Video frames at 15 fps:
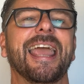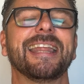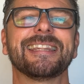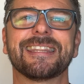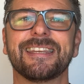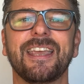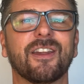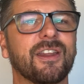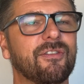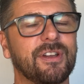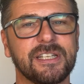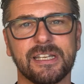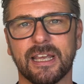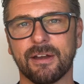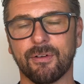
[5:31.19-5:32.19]
The only
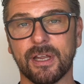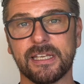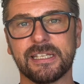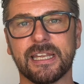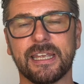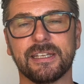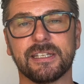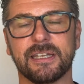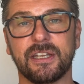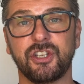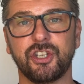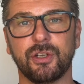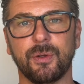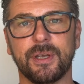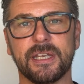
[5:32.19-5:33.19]
reason I raise it as an
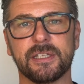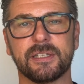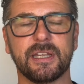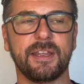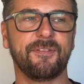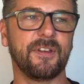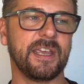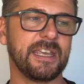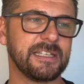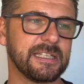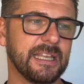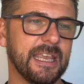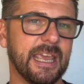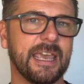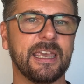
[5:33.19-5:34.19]
issue is if it is the
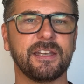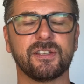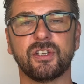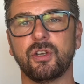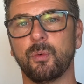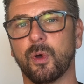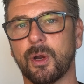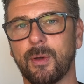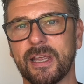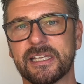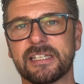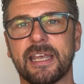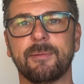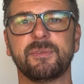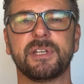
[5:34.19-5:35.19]
case and you want to
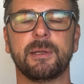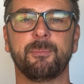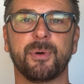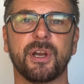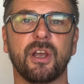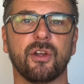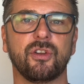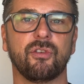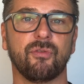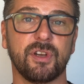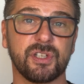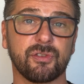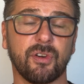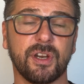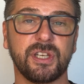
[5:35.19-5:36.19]
accept it, put it on your
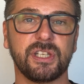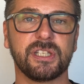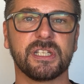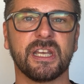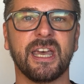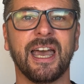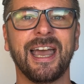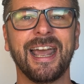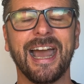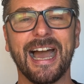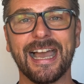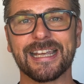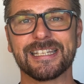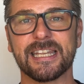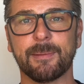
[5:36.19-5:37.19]
risk register,
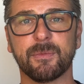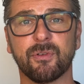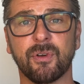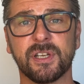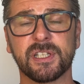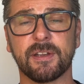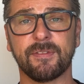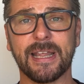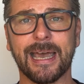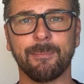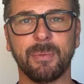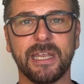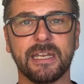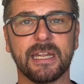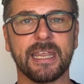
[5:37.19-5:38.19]
accept the risk of that
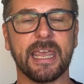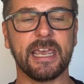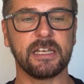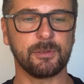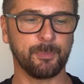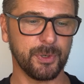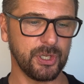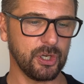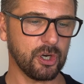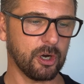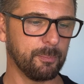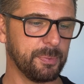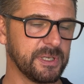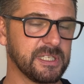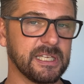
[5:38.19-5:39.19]
being the case, put your
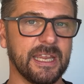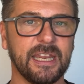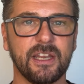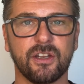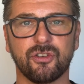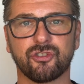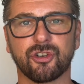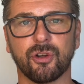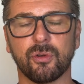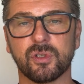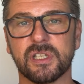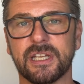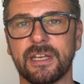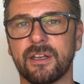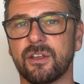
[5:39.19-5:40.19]
compensating controls
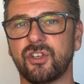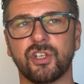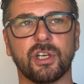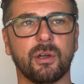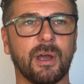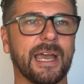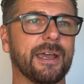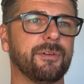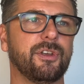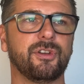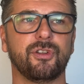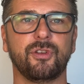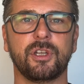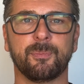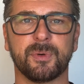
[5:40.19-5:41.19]
in that show how you
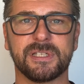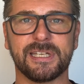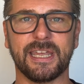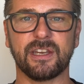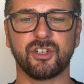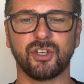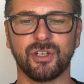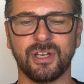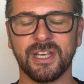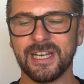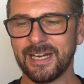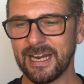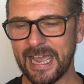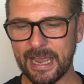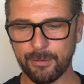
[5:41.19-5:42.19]
do your protection,
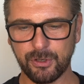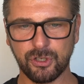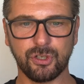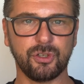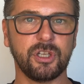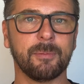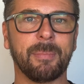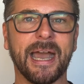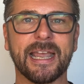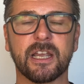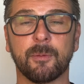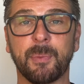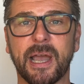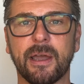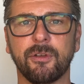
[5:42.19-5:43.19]
how you do your
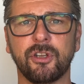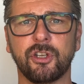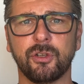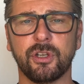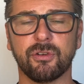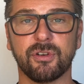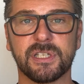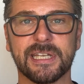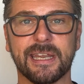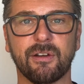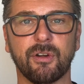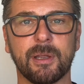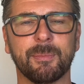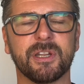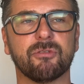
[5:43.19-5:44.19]
backup, how you do your
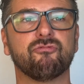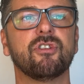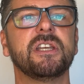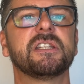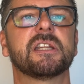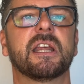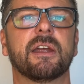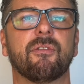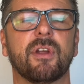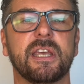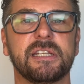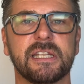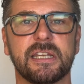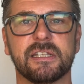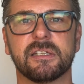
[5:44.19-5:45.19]
integrity. But the reason I
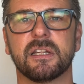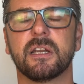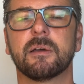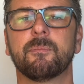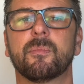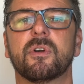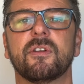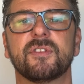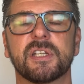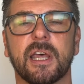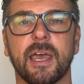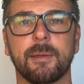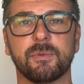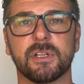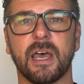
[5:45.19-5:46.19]
raise it is the number of
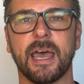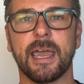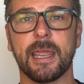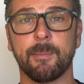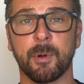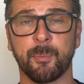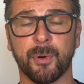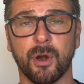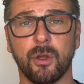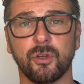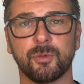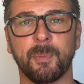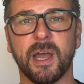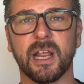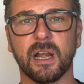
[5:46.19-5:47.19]
times that I am
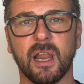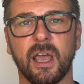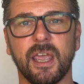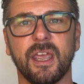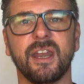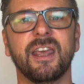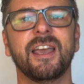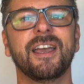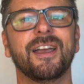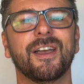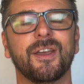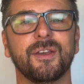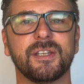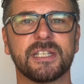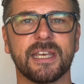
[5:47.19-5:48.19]
approached by a client
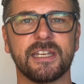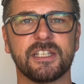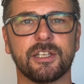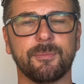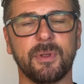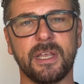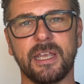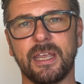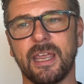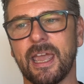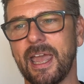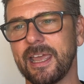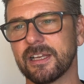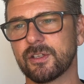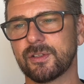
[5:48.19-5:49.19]
who say to me,
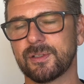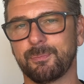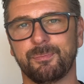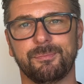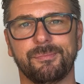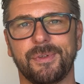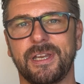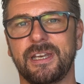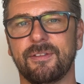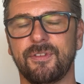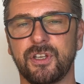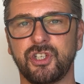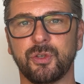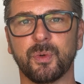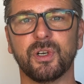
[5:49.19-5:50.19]
X
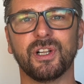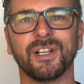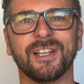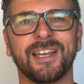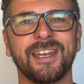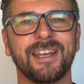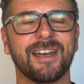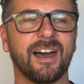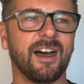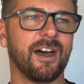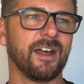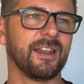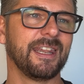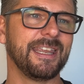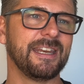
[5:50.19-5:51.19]
individual,
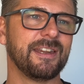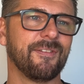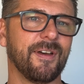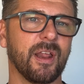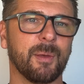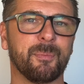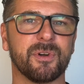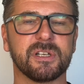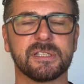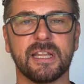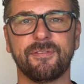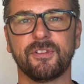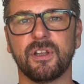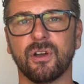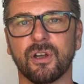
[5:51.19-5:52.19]
lead developer has
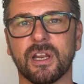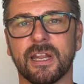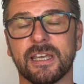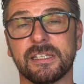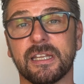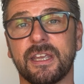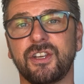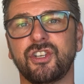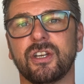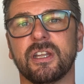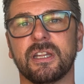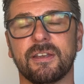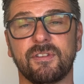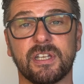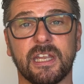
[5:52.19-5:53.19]
left the organization
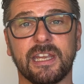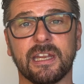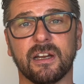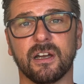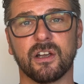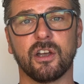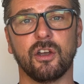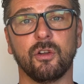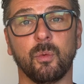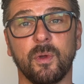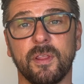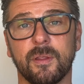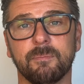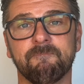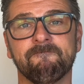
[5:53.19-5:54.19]
and they've taken our code
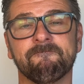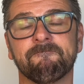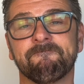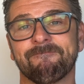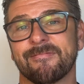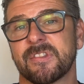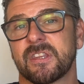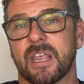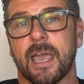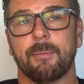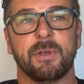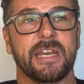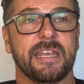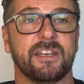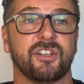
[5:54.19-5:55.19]
with them. I
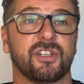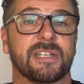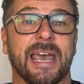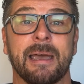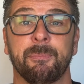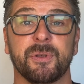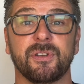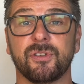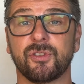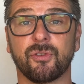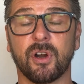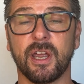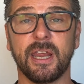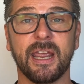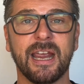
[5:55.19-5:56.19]
mean, it just happens,
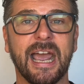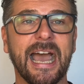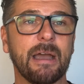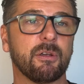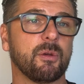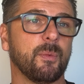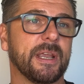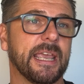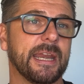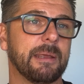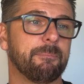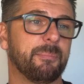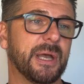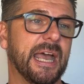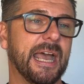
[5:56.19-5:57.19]
right? How can we get
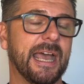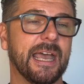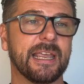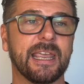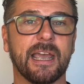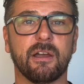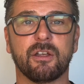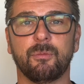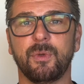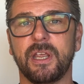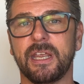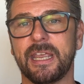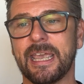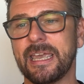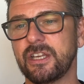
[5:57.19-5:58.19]
it back? How can we
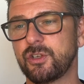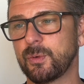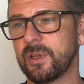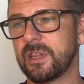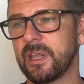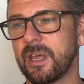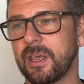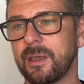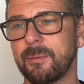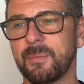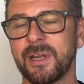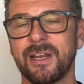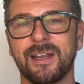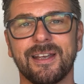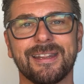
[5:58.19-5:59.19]
engage with them?
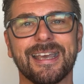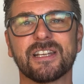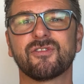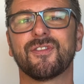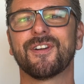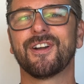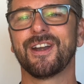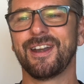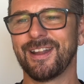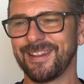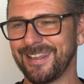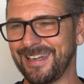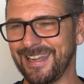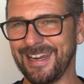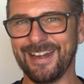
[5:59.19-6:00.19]
That's for
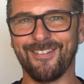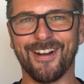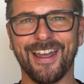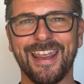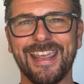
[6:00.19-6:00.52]
another day, right?